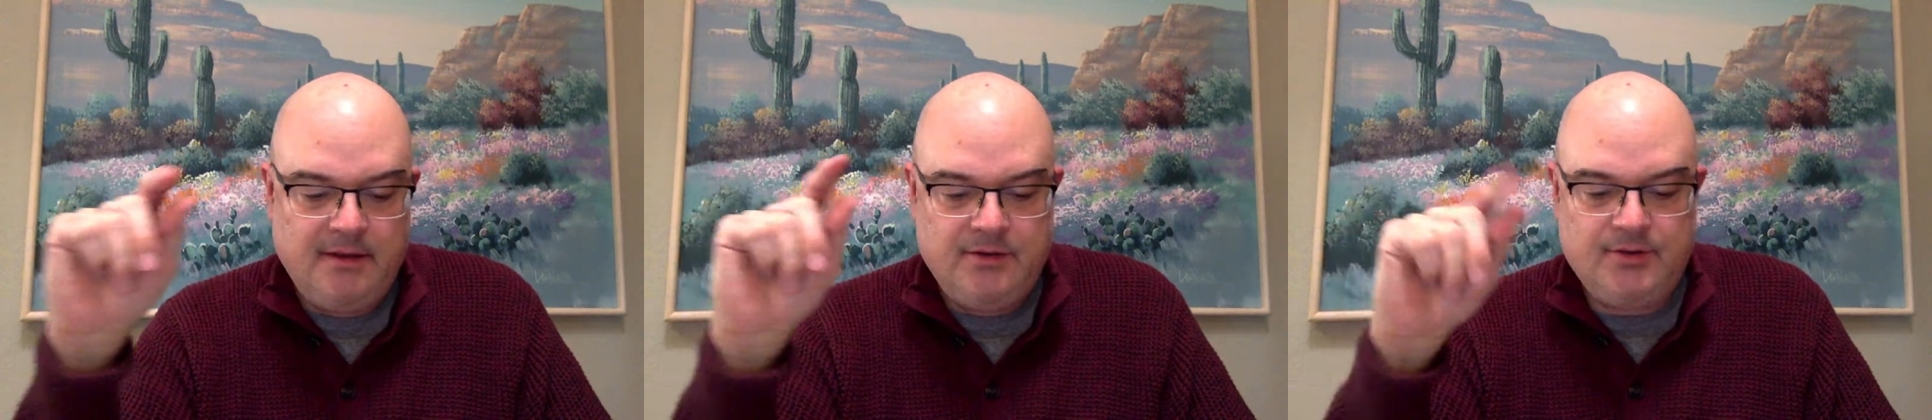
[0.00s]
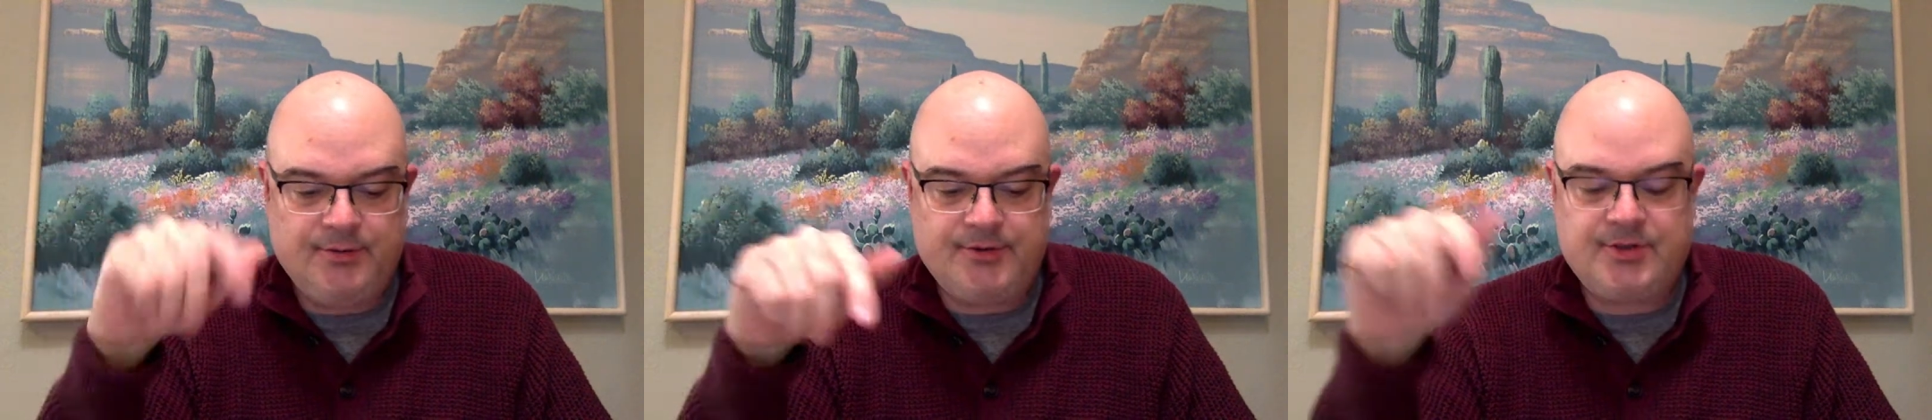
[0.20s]

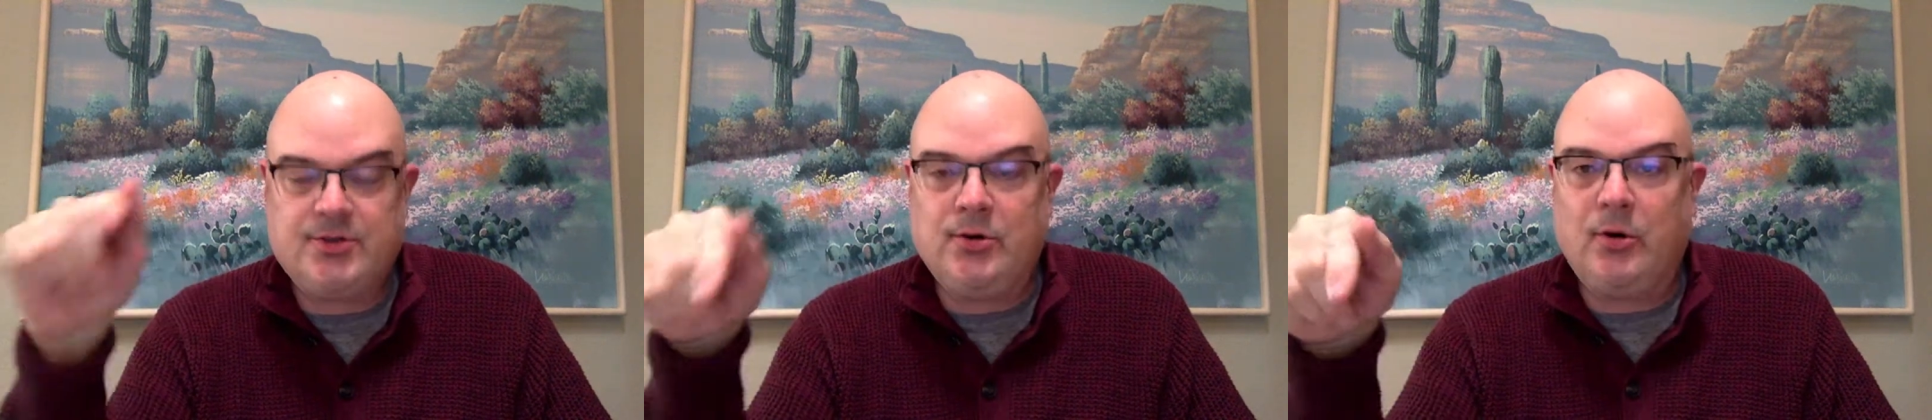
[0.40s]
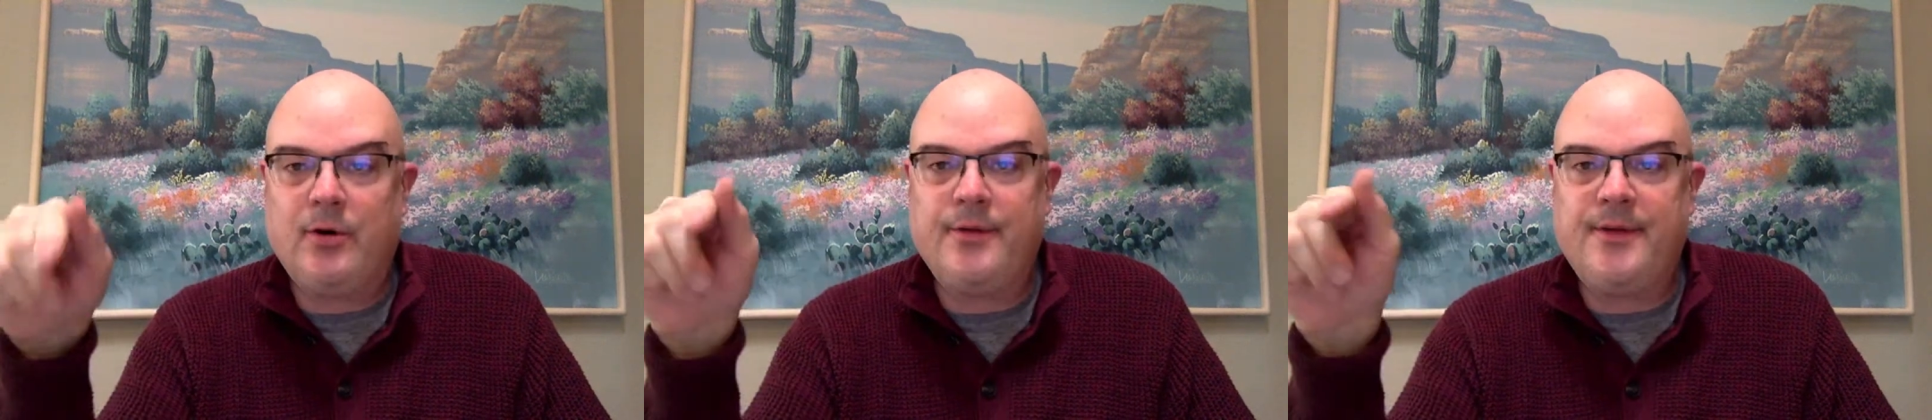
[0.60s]
To
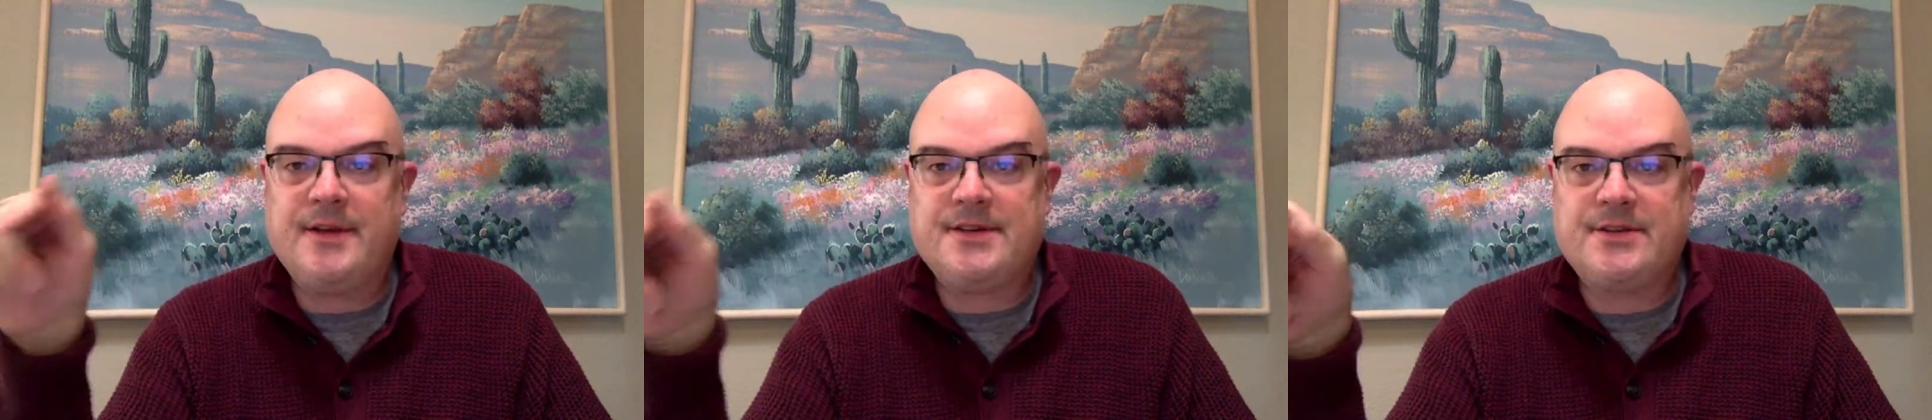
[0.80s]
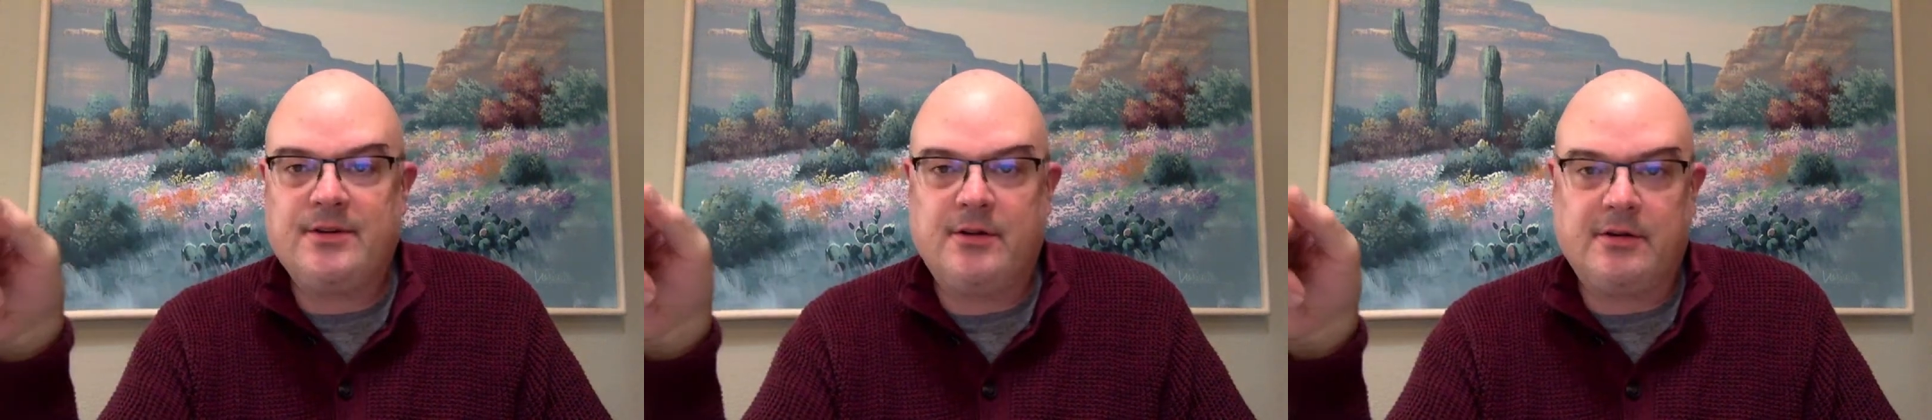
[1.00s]
restore the
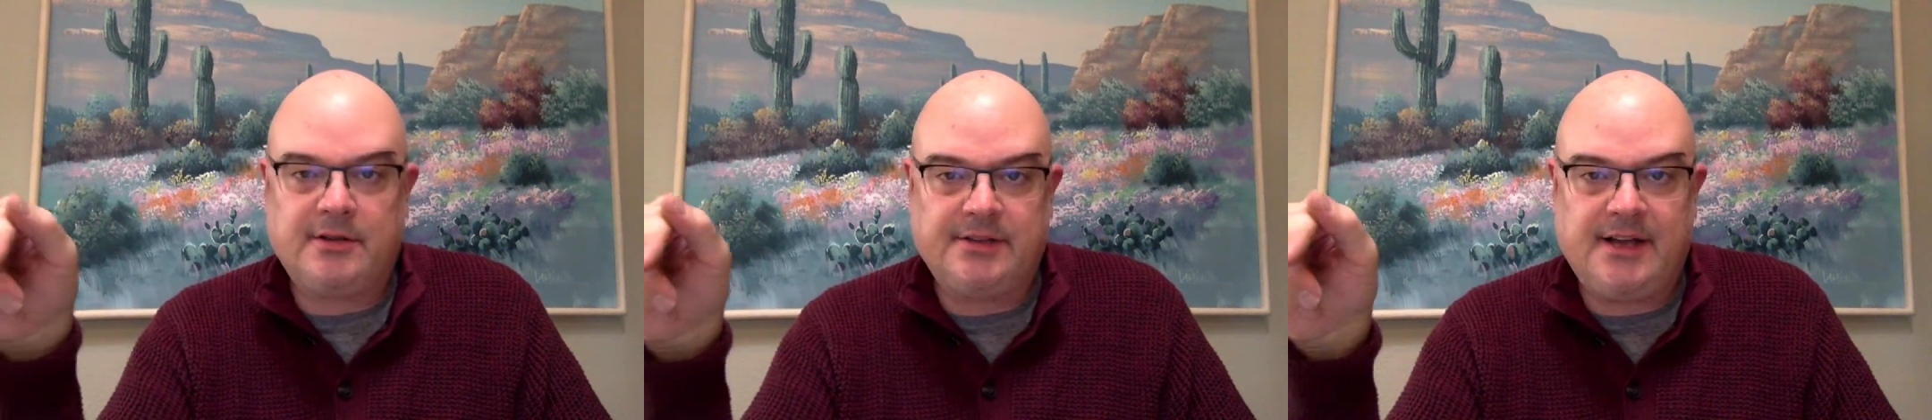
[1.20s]
historical